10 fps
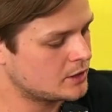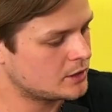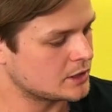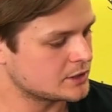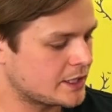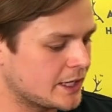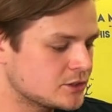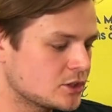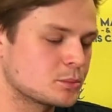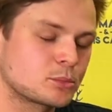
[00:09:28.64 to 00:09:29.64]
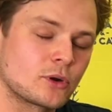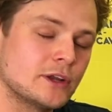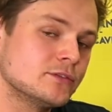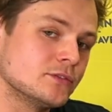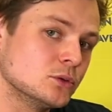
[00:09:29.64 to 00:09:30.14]
There's kegs that are
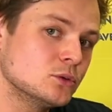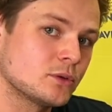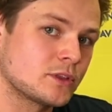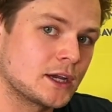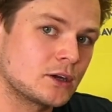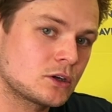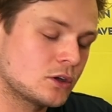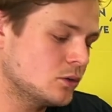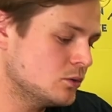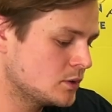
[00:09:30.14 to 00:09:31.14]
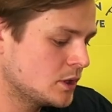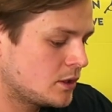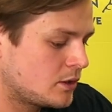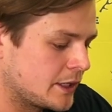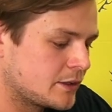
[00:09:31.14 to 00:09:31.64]
pre-filled with alcohol,
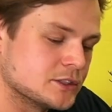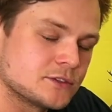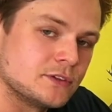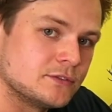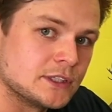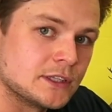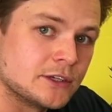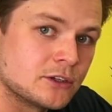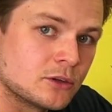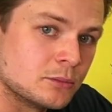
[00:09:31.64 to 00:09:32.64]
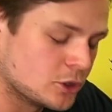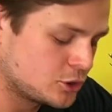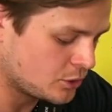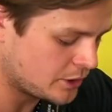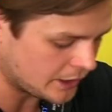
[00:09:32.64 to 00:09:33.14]
like this 50-litre
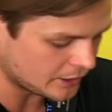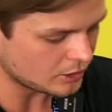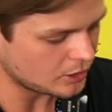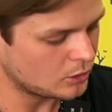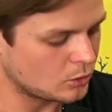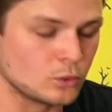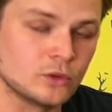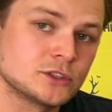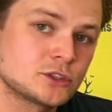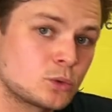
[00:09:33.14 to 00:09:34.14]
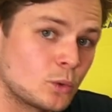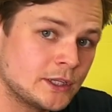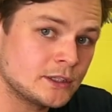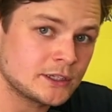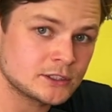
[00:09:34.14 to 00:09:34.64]
commercial keg or this
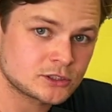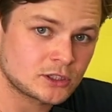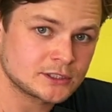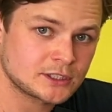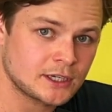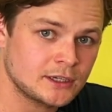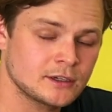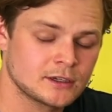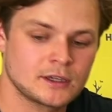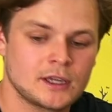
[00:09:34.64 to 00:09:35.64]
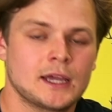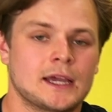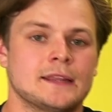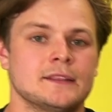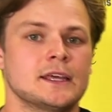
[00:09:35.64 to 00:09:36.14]
20-litre size keg.
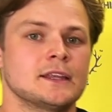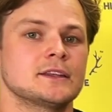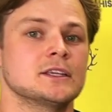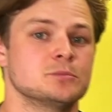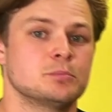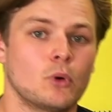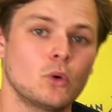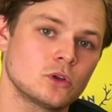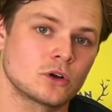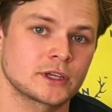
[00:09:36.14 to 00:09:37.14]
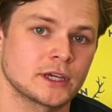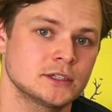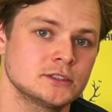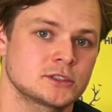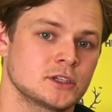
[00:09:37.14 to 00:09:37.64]
And then there's ball lock
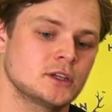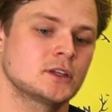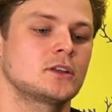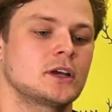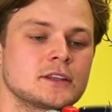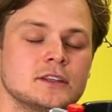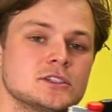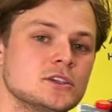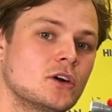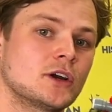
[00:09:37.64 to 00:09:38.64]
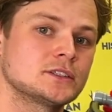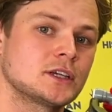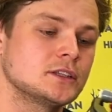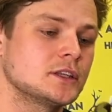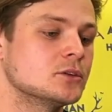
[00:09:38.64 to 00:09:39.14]
kegs, like this
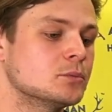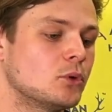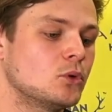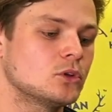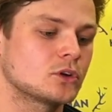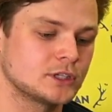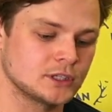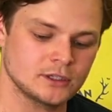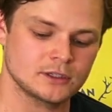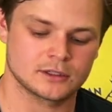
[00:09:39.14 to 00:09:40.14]
19-litre ball lock here,